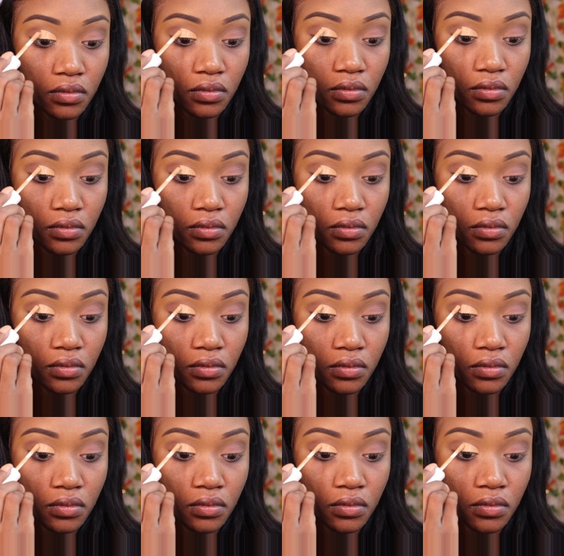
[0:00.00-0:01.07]

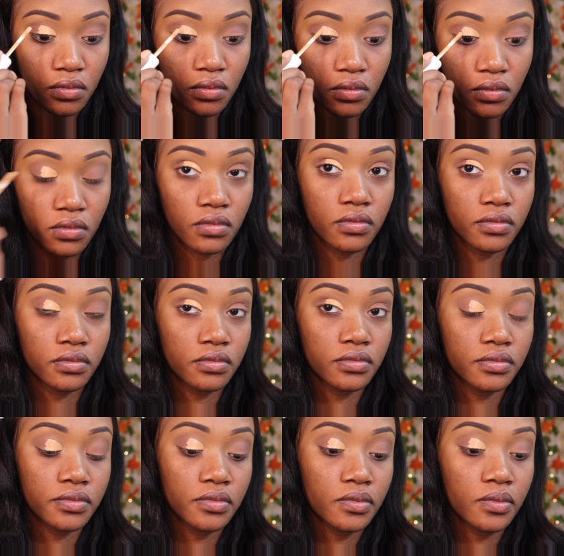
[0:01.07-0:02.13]

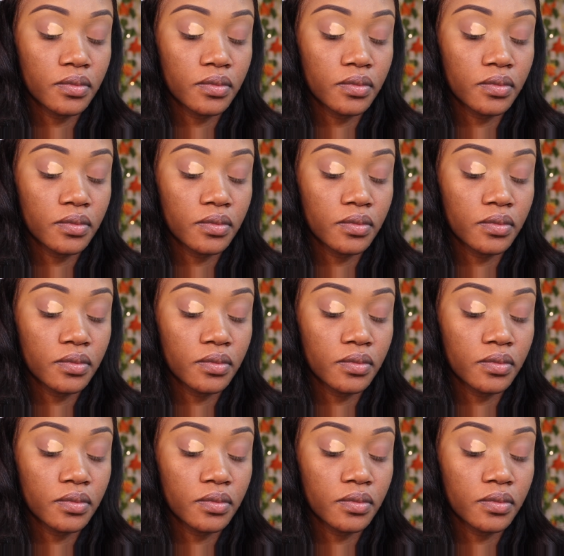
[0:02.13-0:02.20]
Nobody speaks.